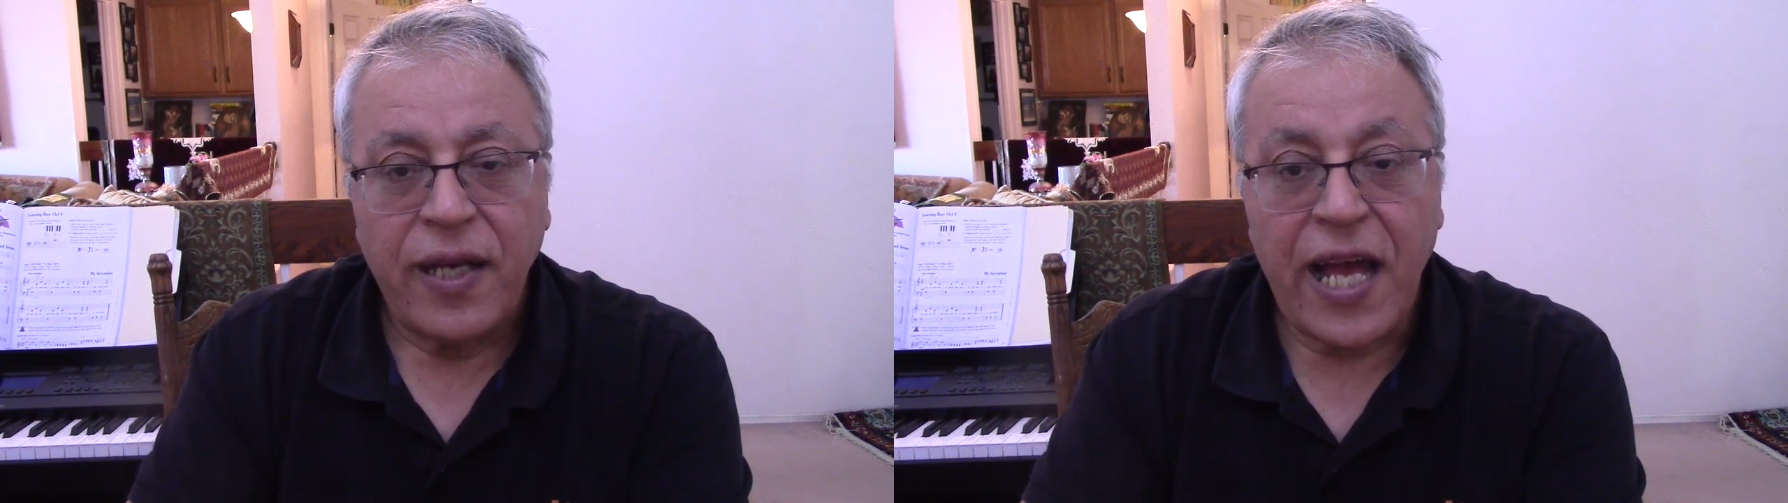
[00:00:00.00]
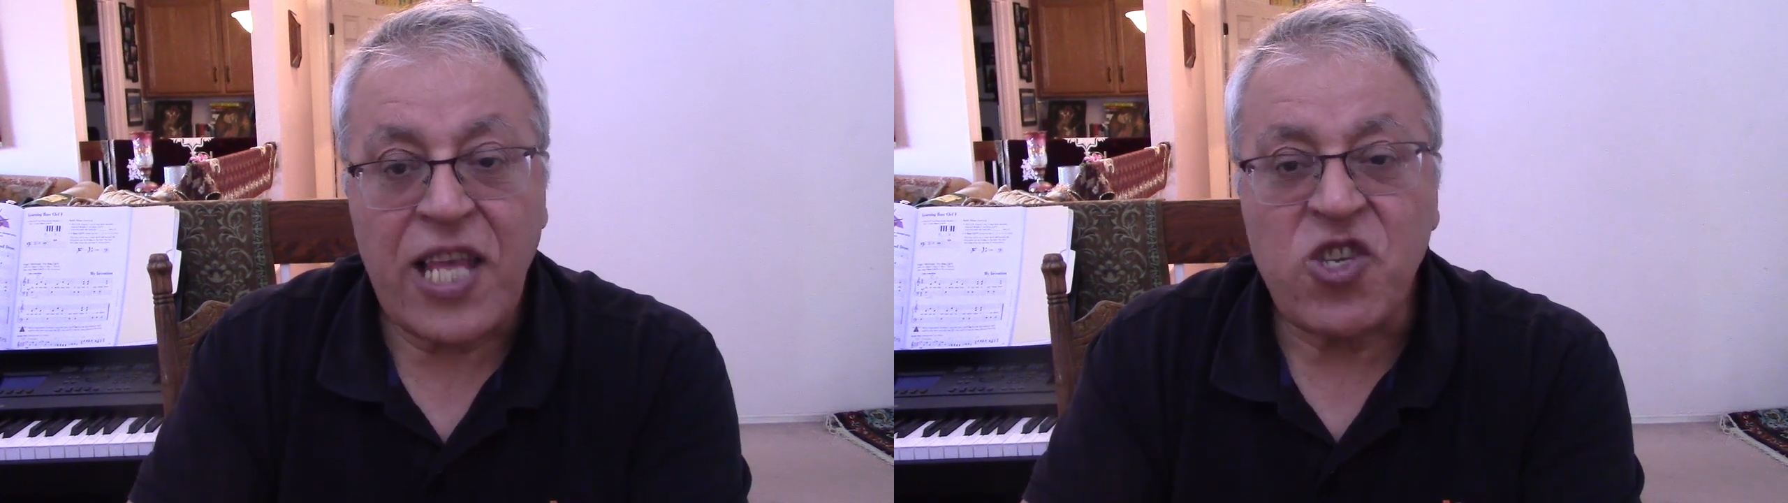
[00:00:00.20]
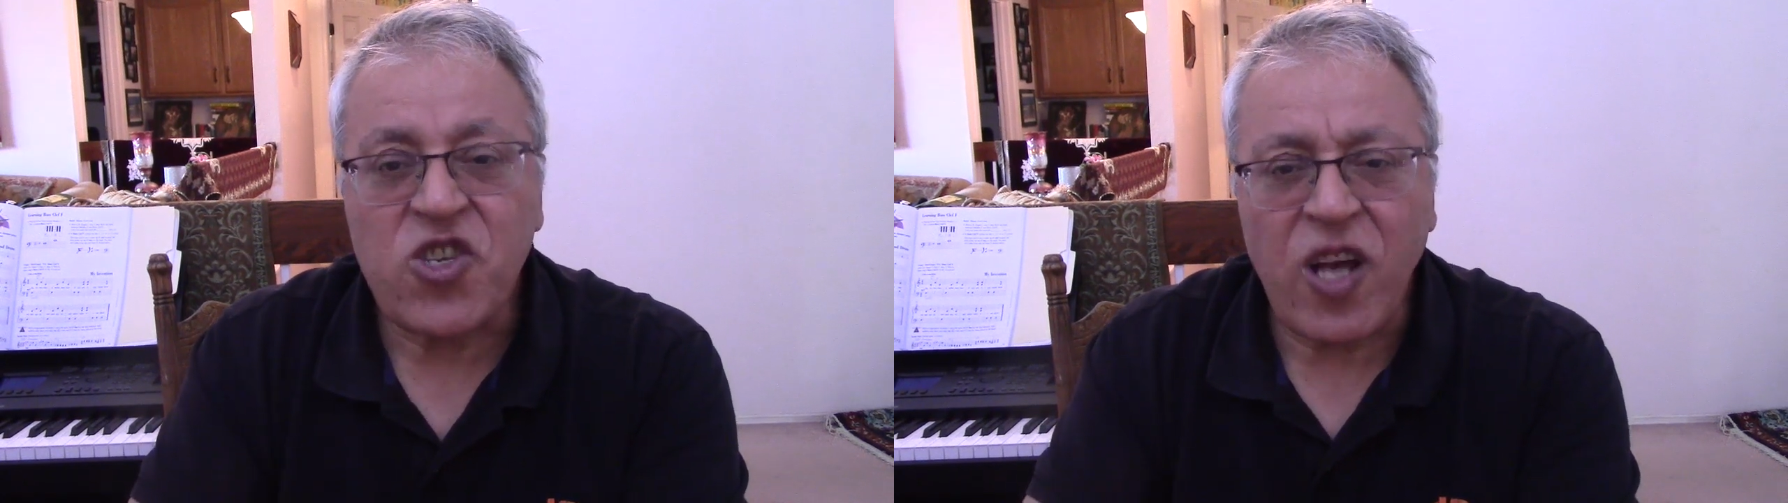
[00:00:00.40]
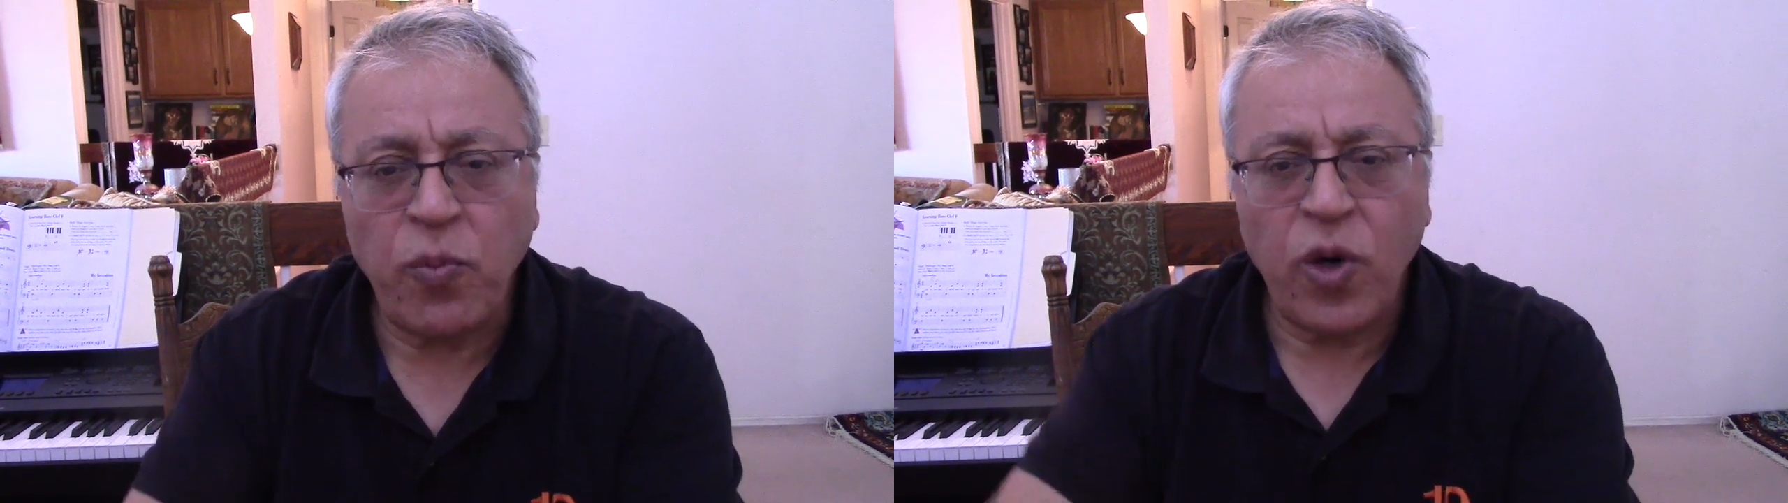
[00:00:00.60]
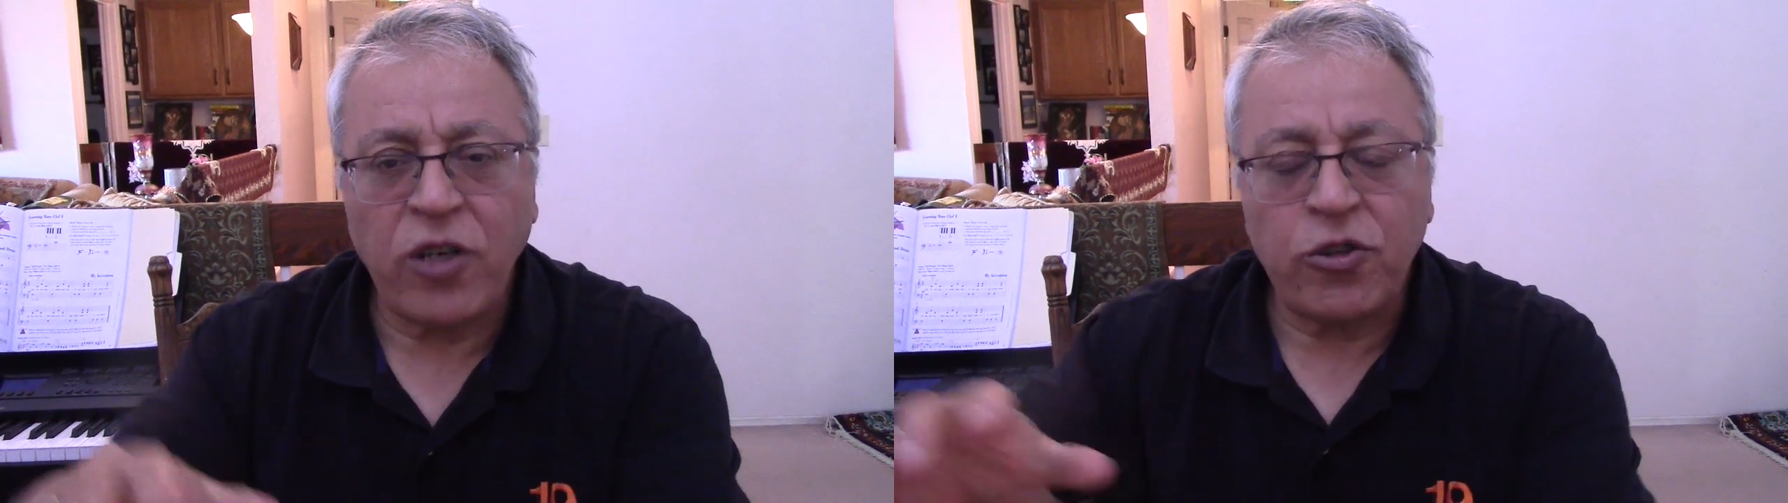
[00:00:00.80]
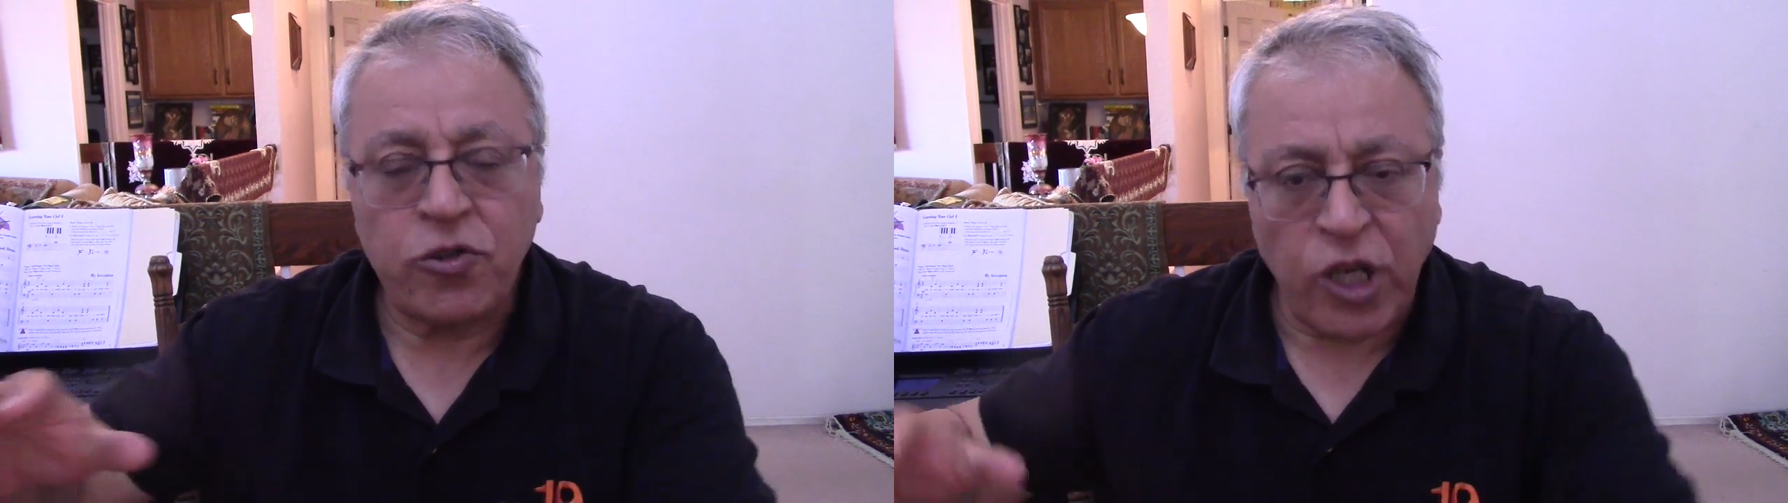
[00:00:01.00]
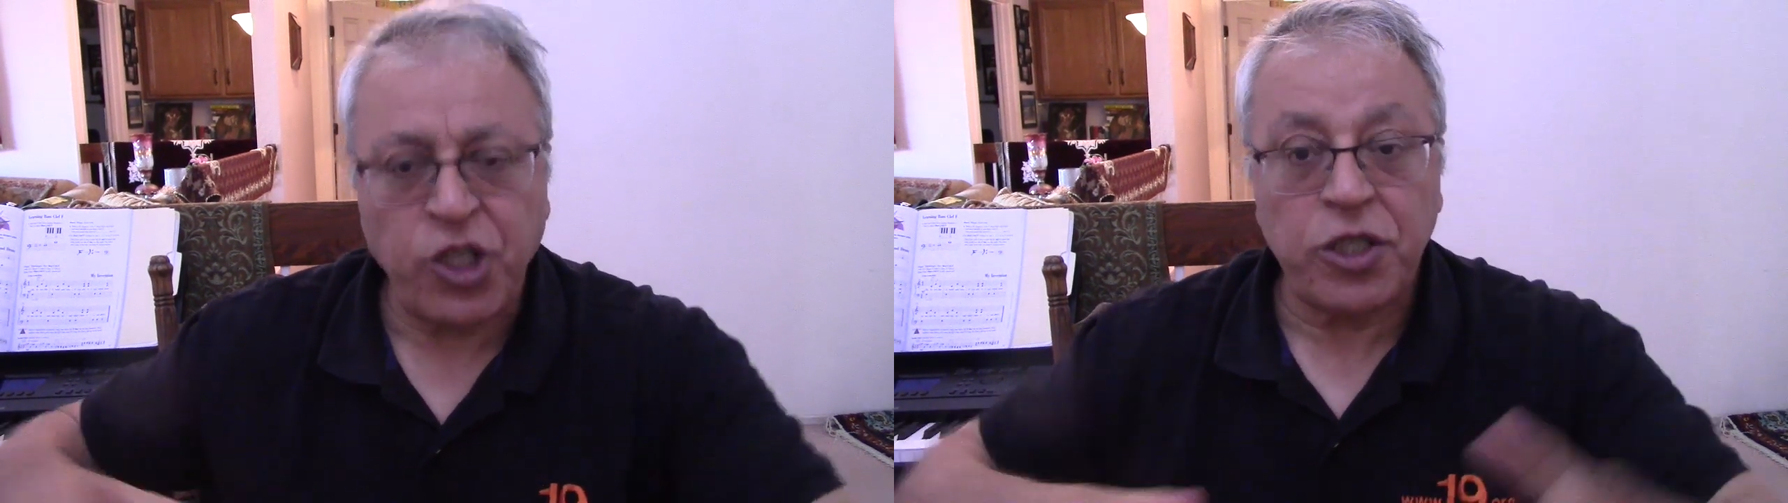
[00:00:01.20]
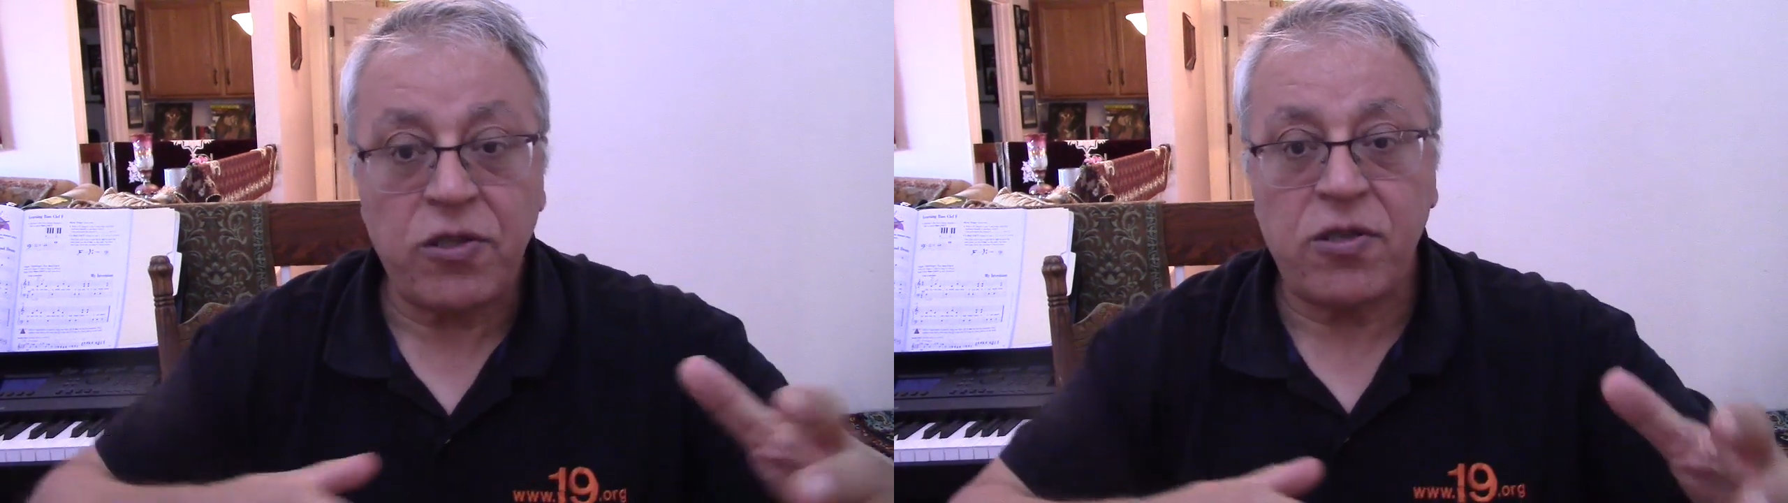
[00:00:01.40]
And someone
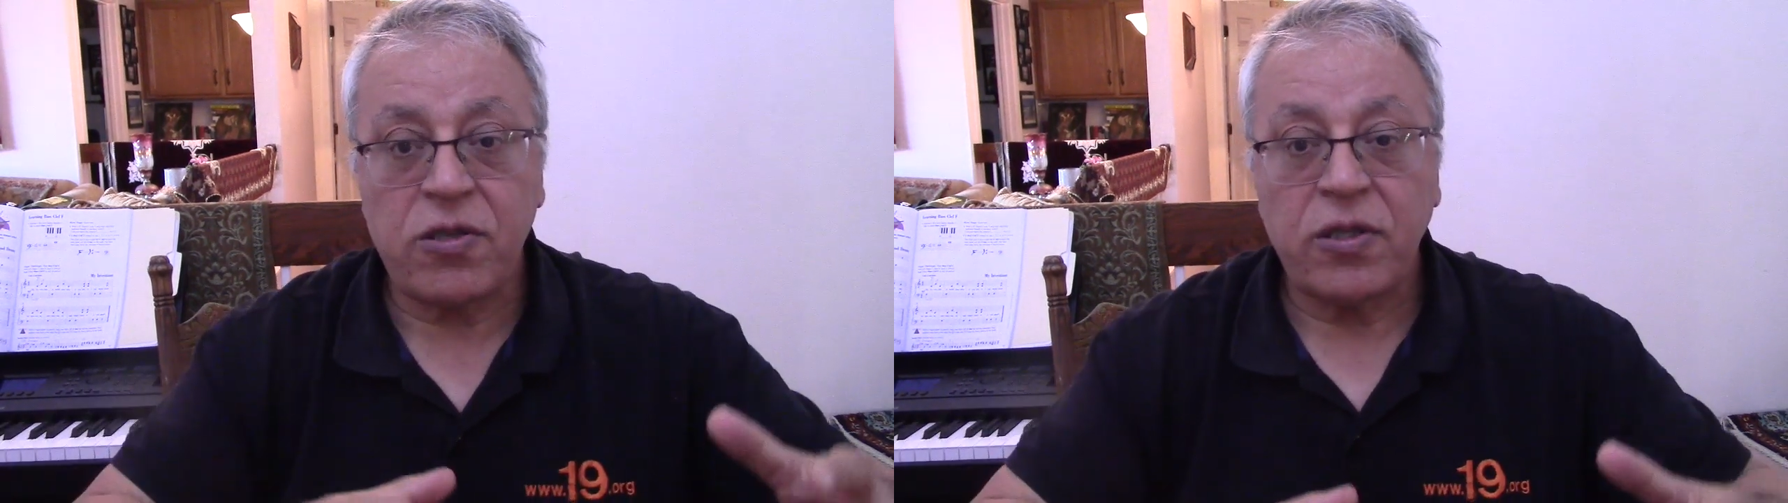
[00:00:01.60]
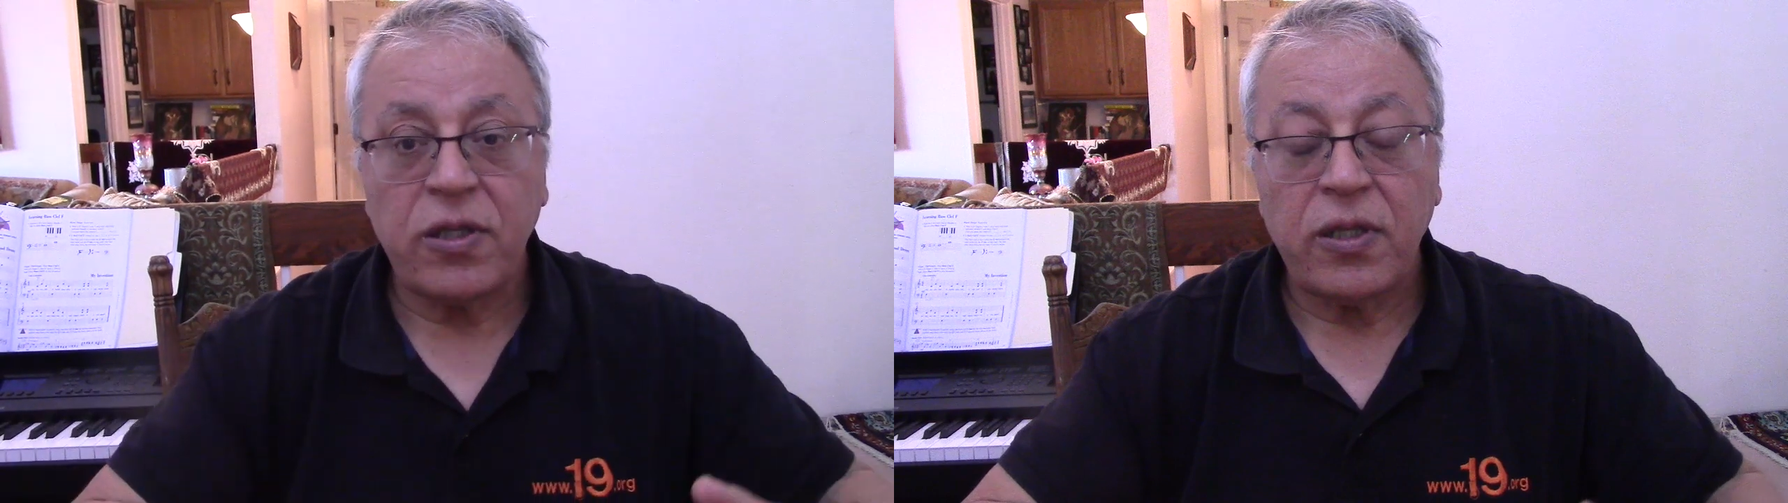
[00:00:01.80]
rushes